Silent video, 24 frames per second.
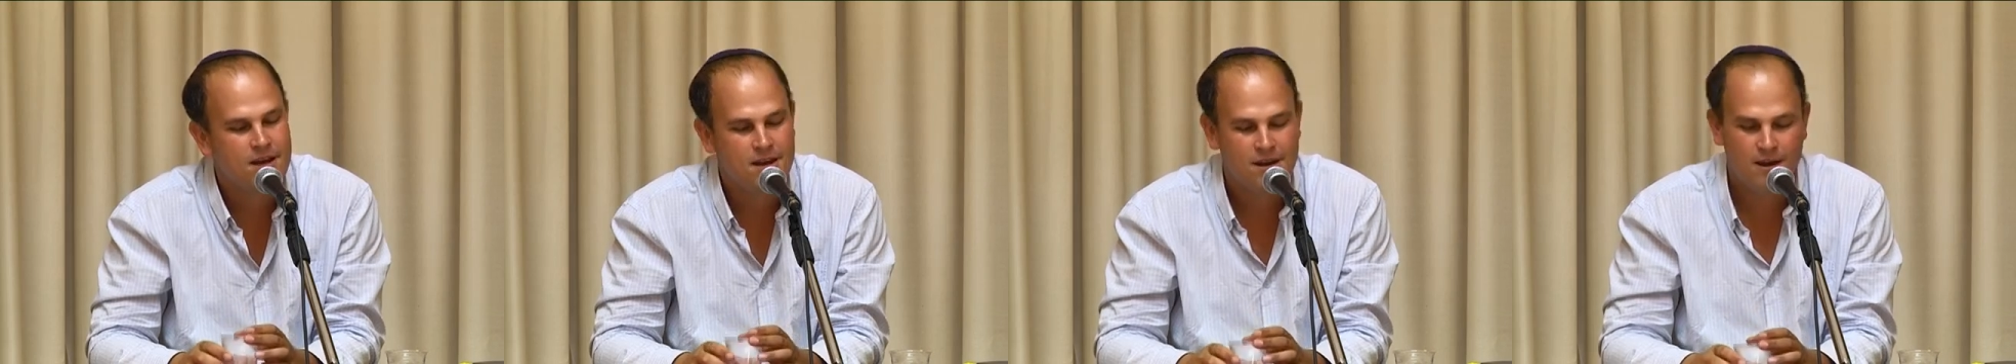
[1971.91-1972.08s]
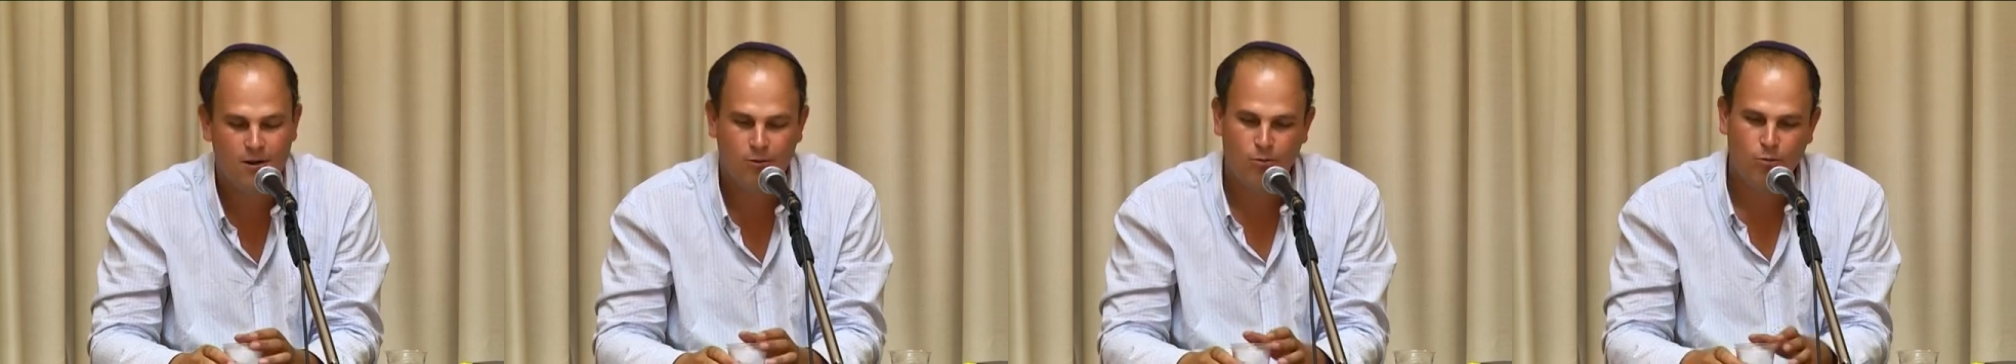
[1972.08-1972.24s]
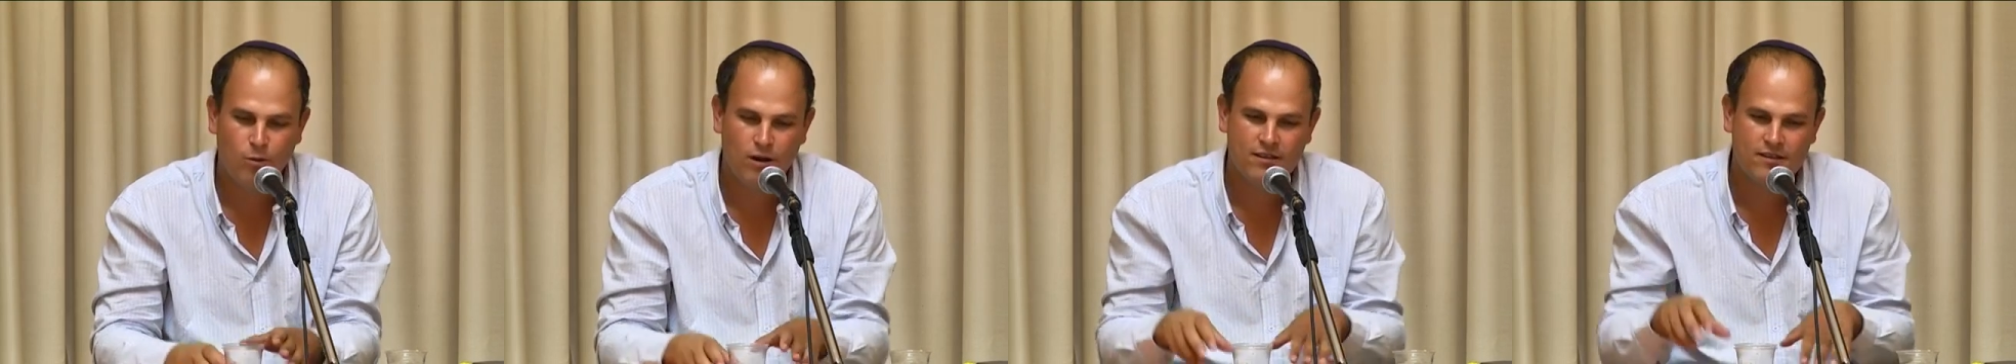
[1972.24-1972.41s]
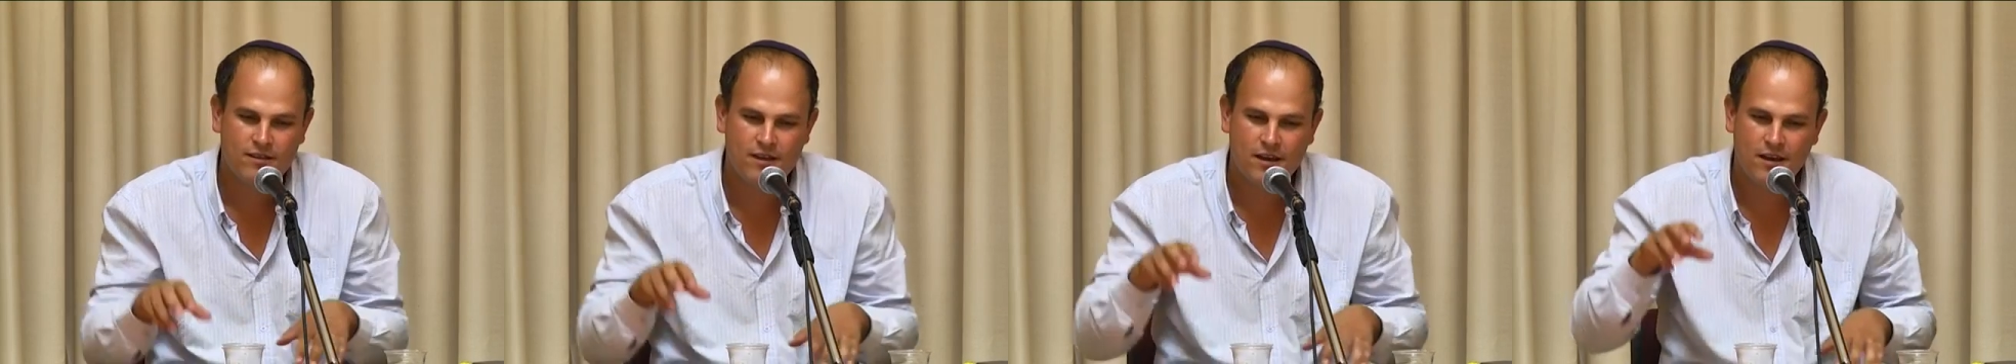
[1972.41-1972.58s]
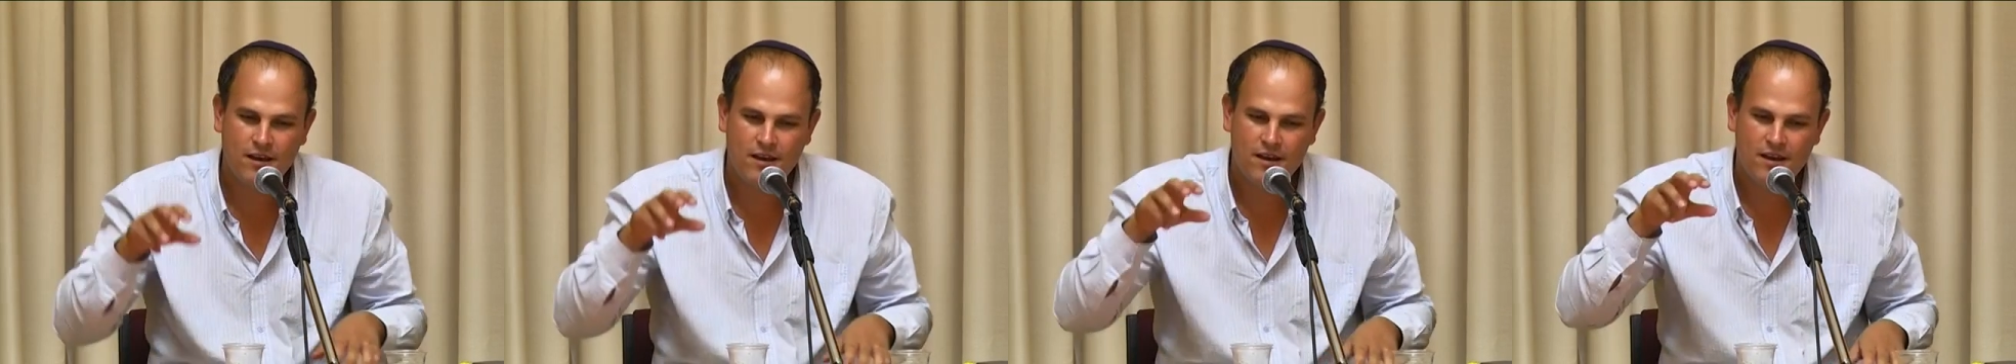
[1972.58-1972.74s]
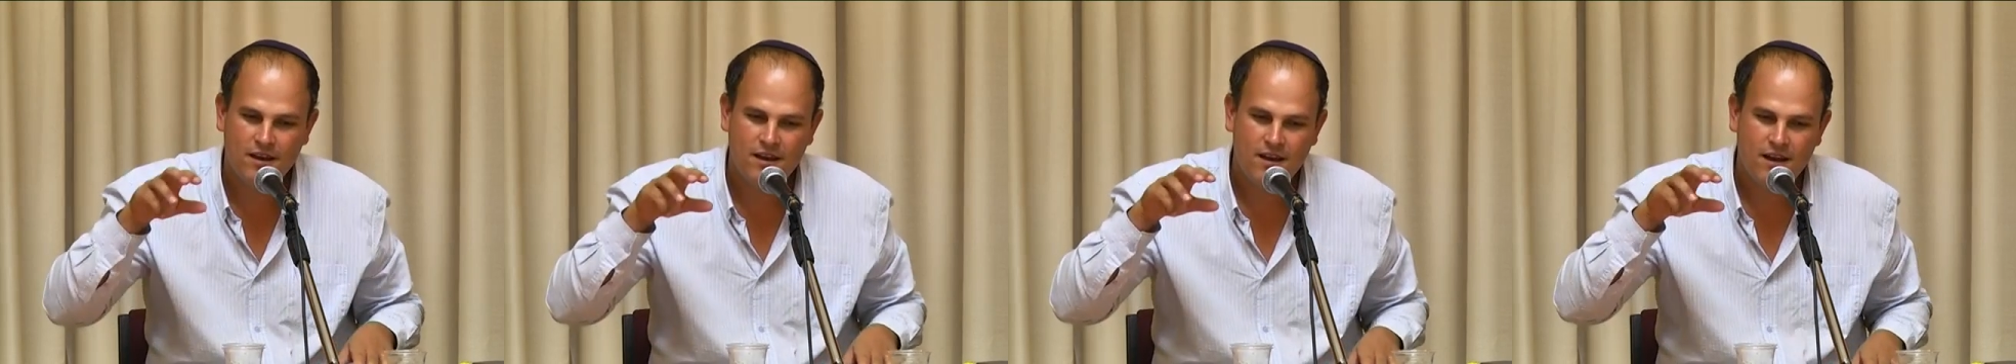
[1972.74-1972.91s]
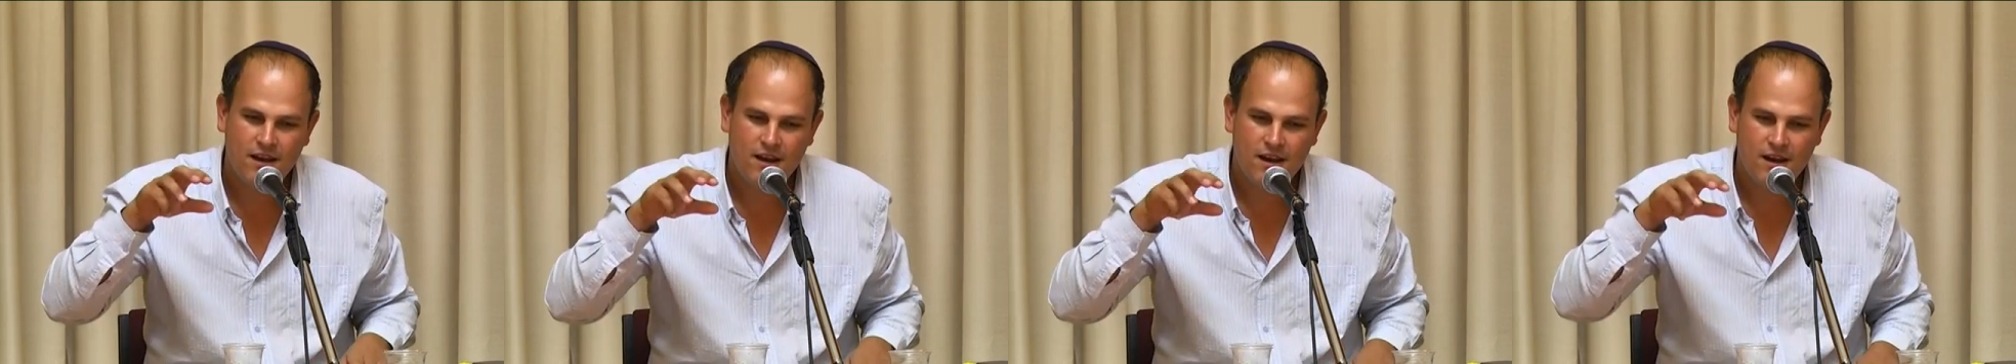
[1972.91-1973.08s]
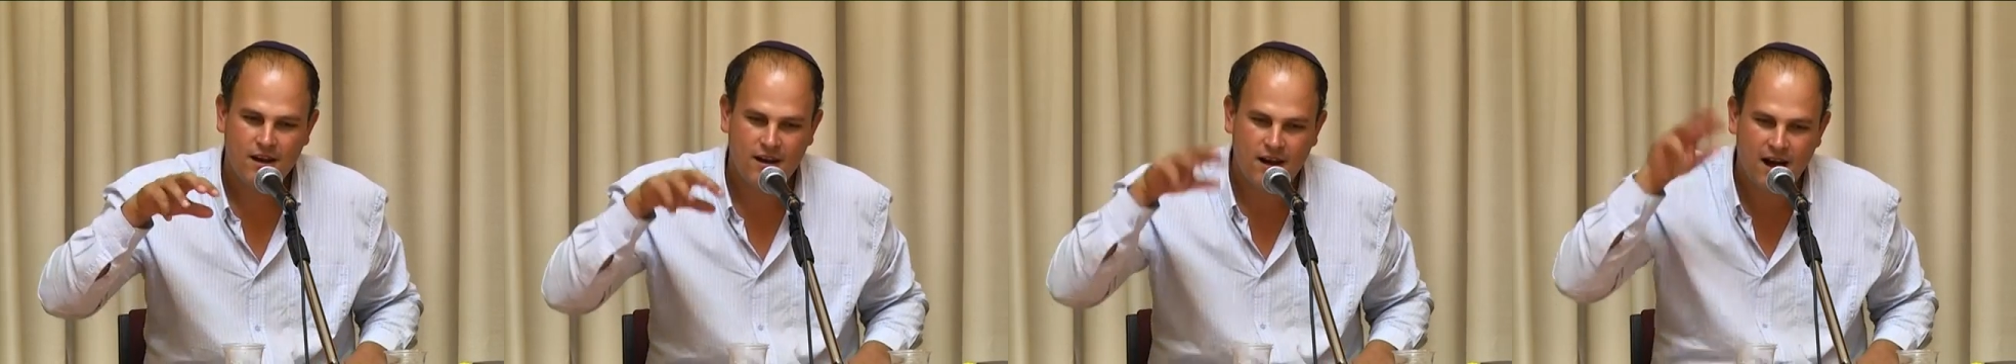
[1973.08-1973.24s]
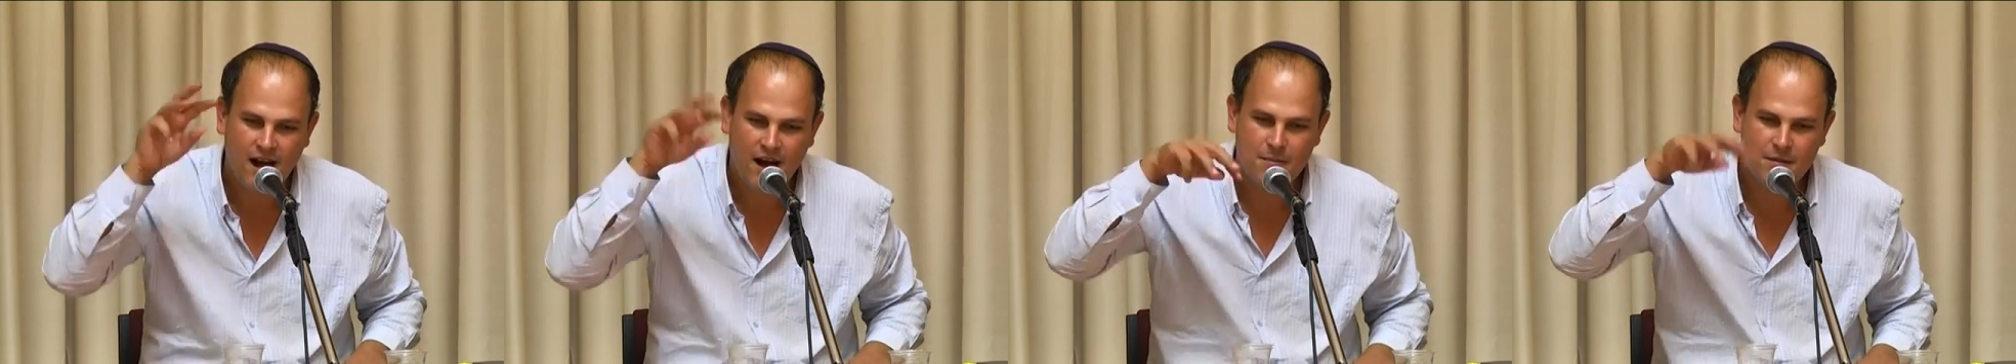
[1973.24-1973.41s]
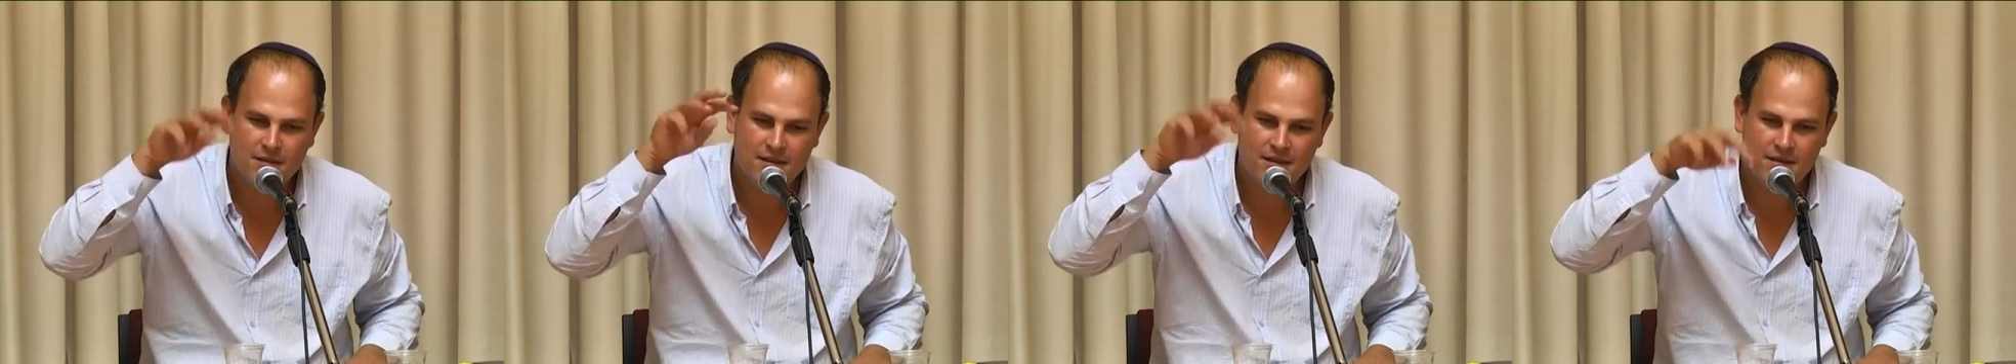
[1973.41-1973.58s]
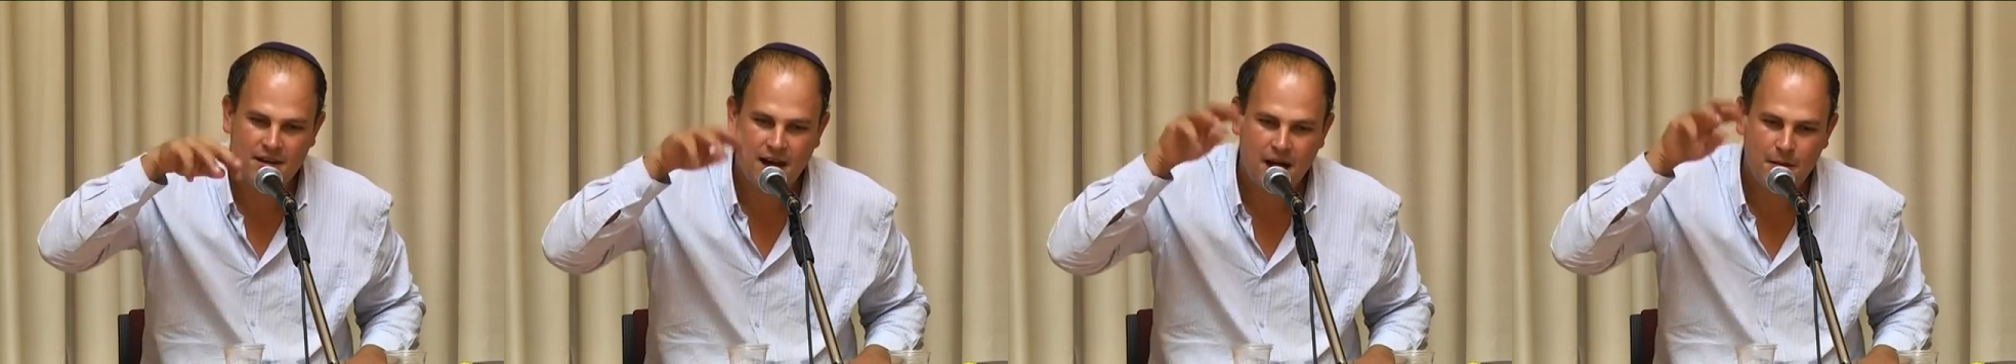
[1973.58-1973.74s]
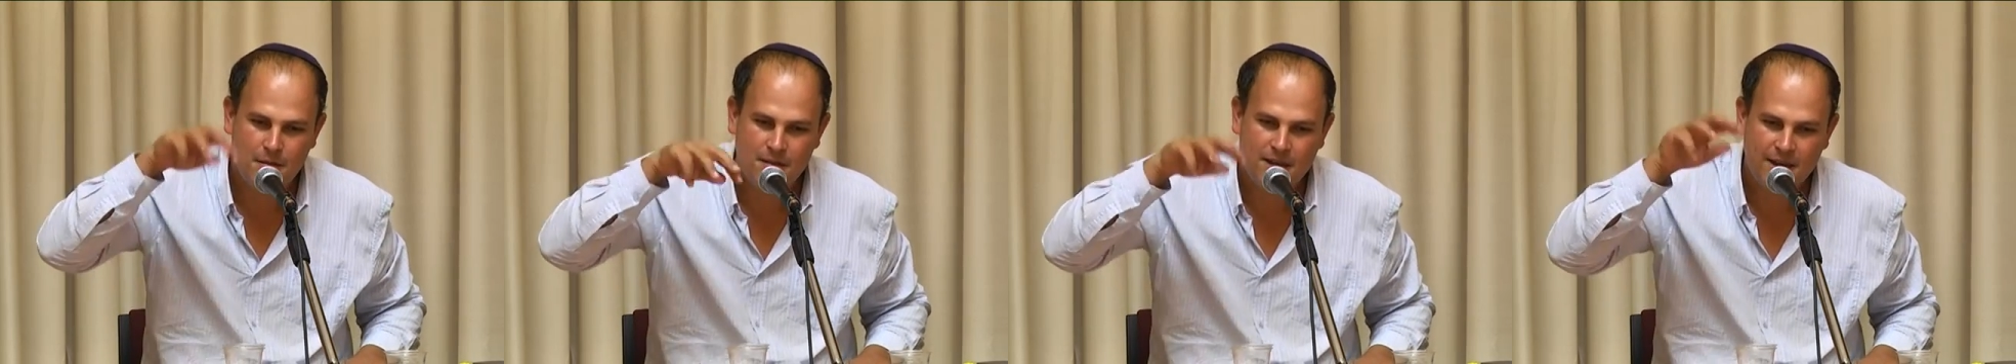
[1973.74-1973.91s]
Now, what's the common
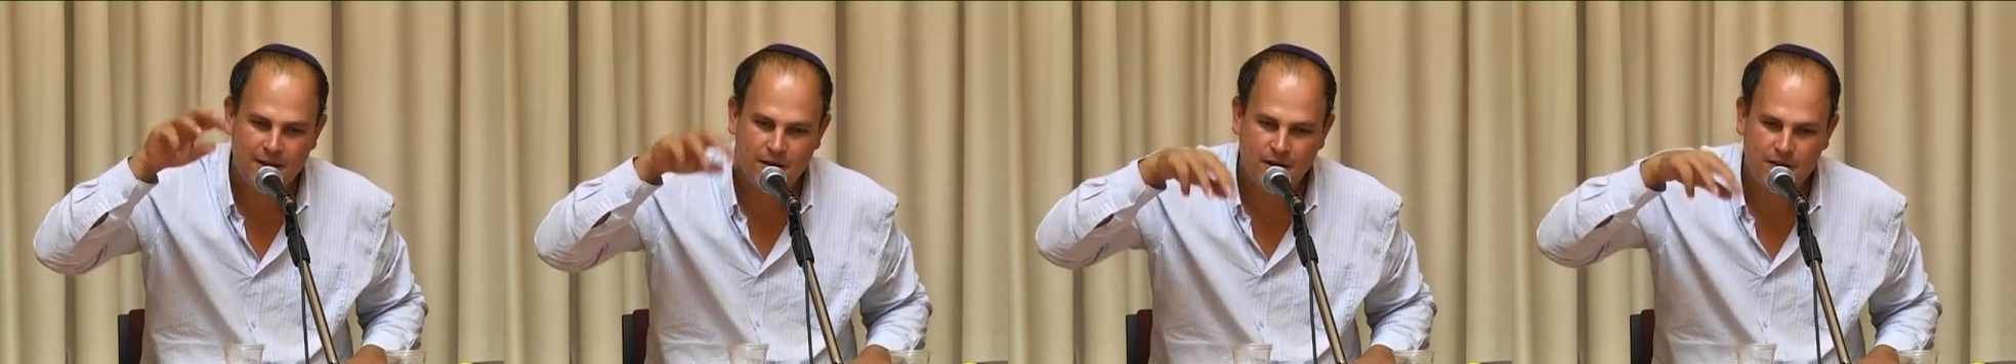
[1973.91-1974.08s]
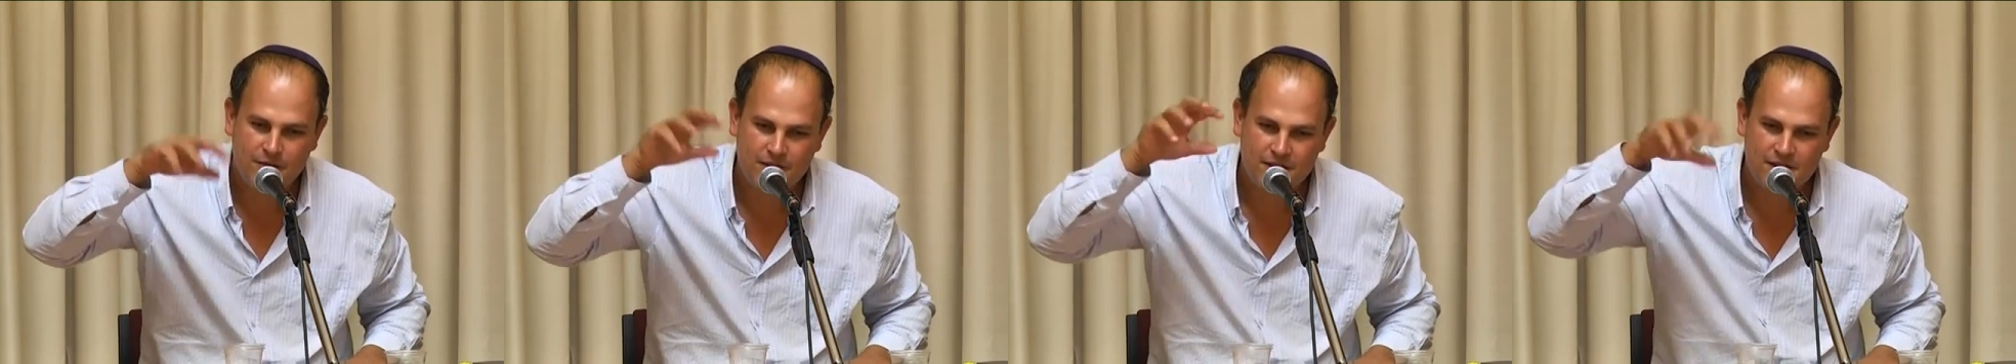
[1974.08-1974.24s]
denominator of